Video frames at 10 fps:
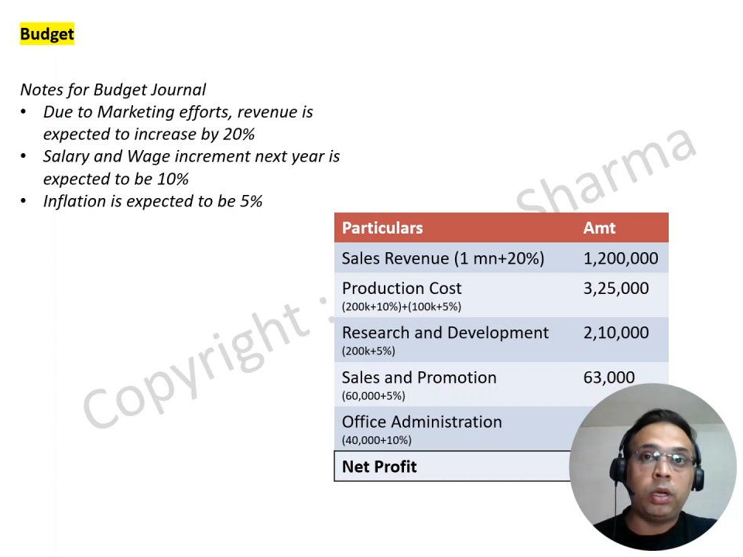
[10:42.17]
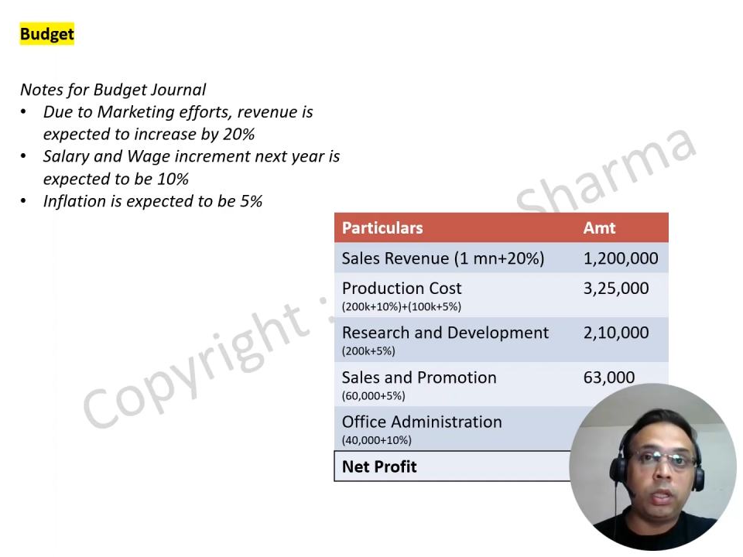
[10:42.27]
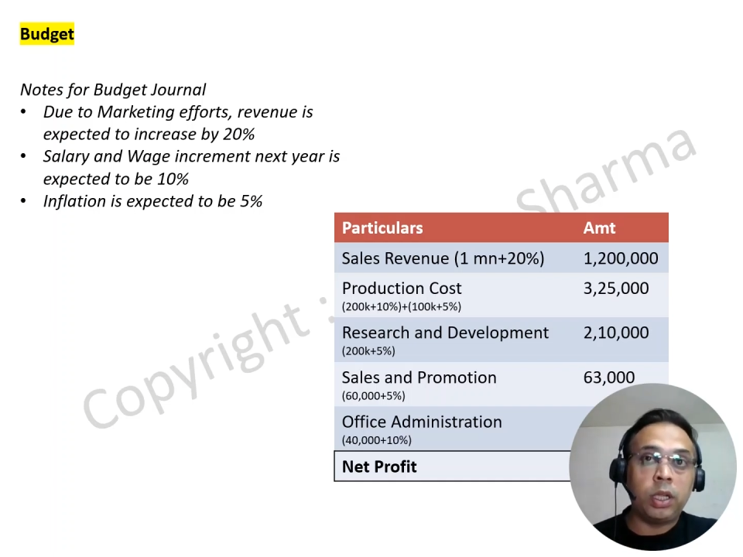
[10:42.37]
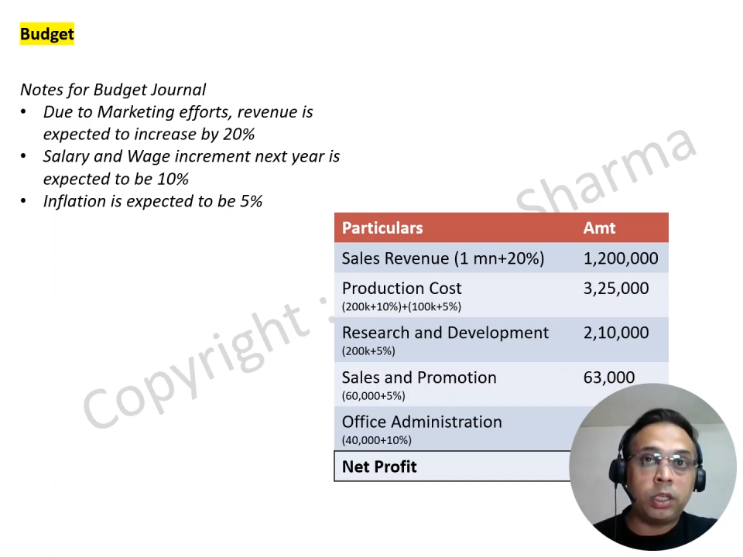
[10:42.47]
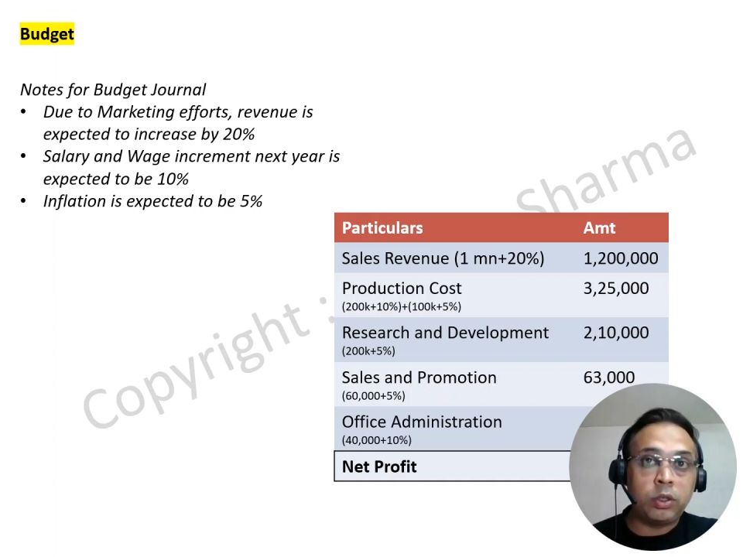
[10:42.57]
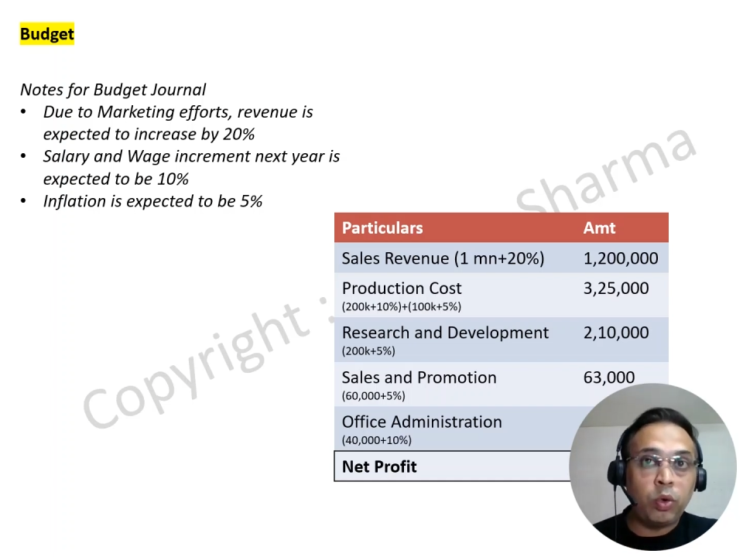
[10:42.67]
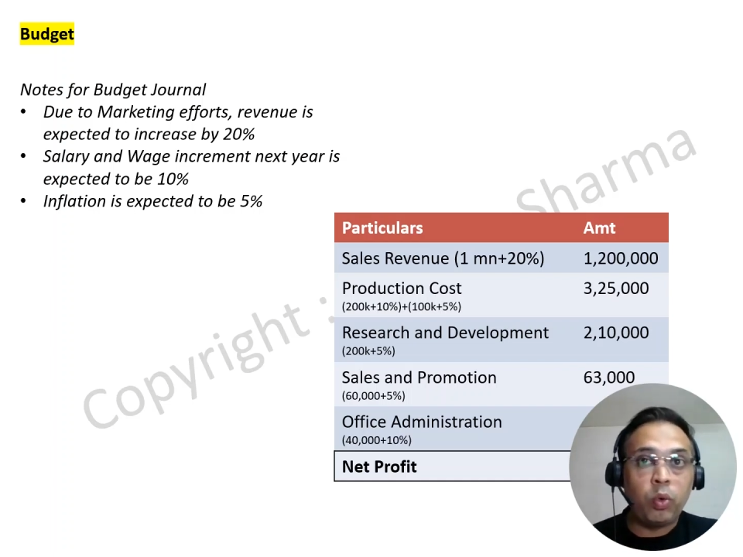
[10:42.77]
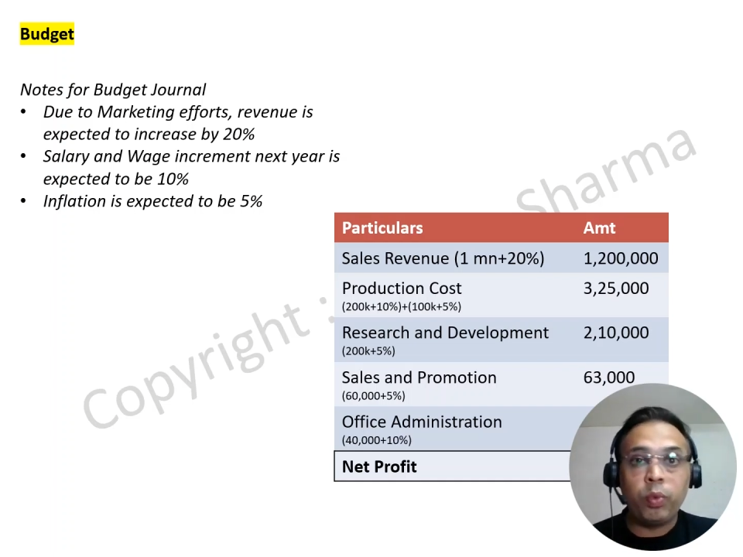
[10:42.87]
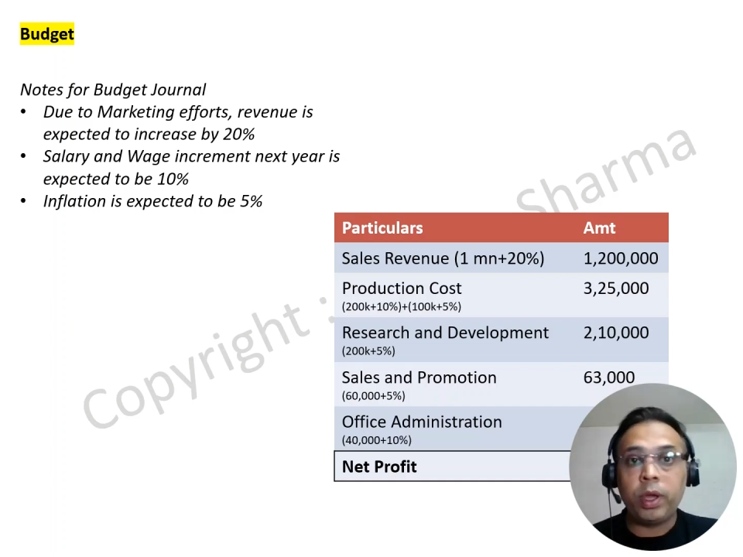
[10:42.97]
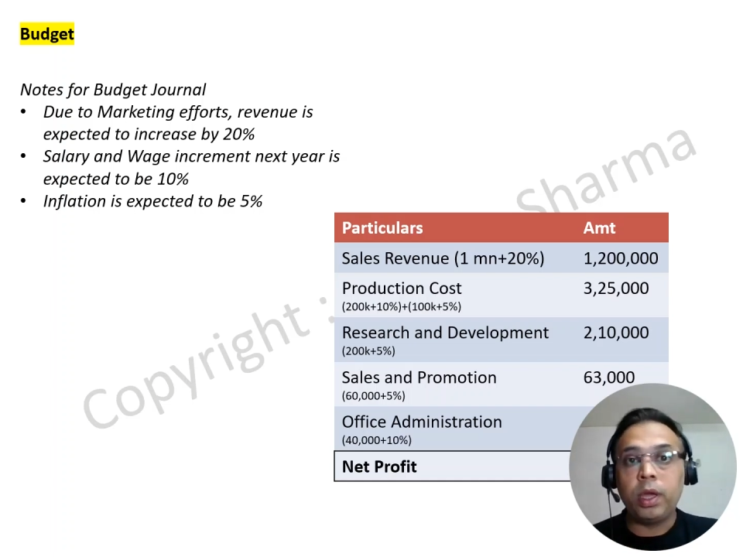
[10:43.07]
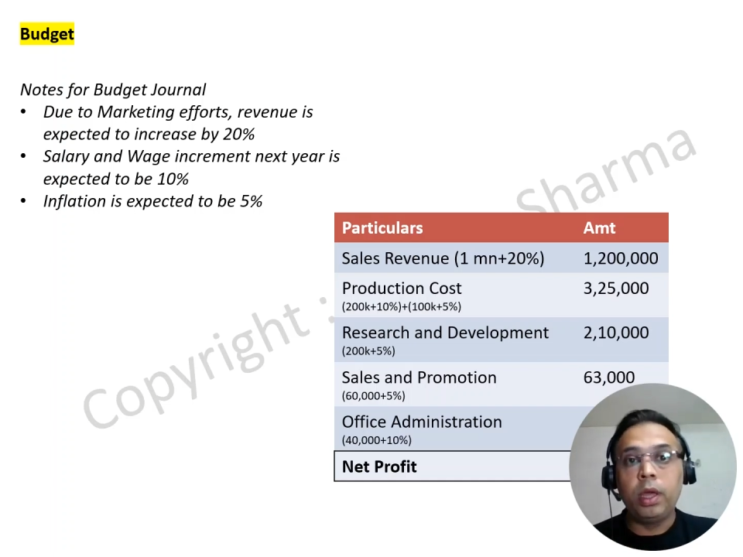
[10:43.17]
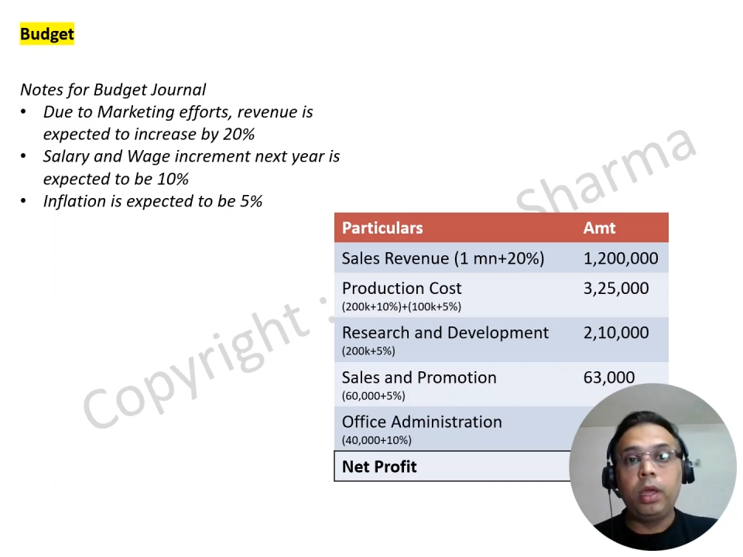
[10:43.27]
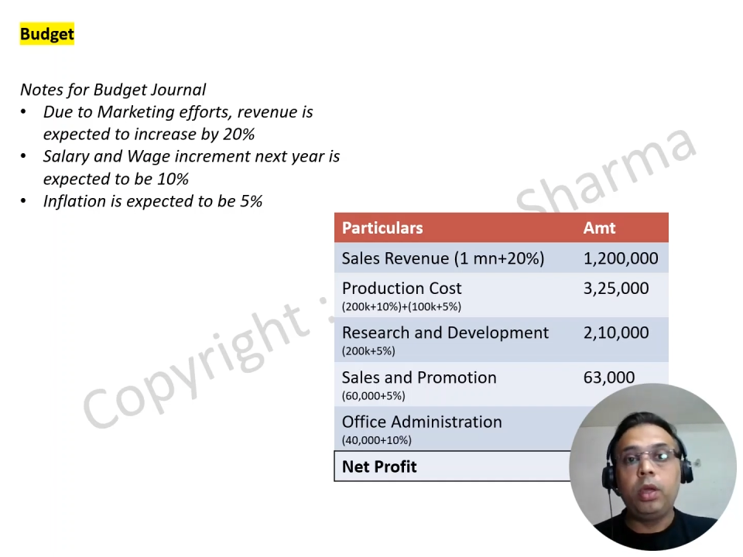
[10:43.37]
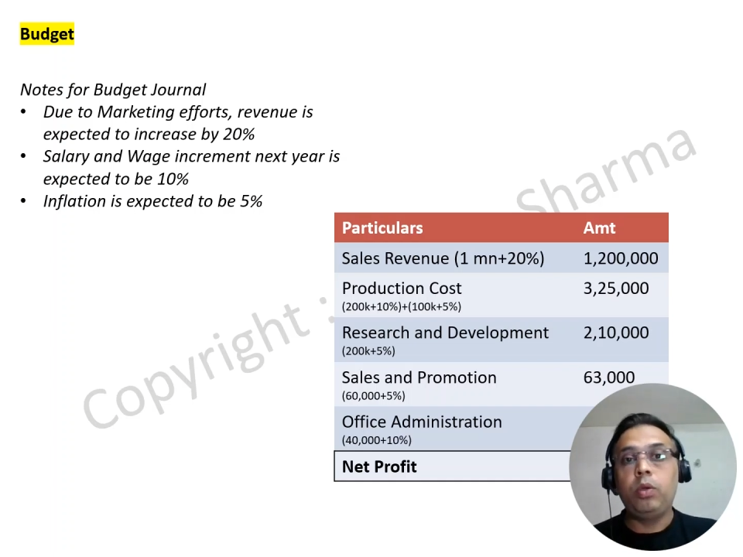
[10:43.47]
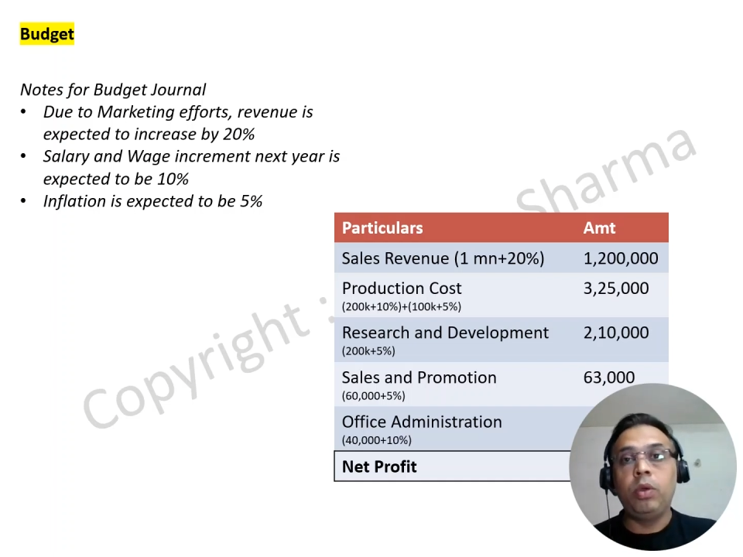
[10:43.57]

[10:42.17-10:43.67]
there is no way you will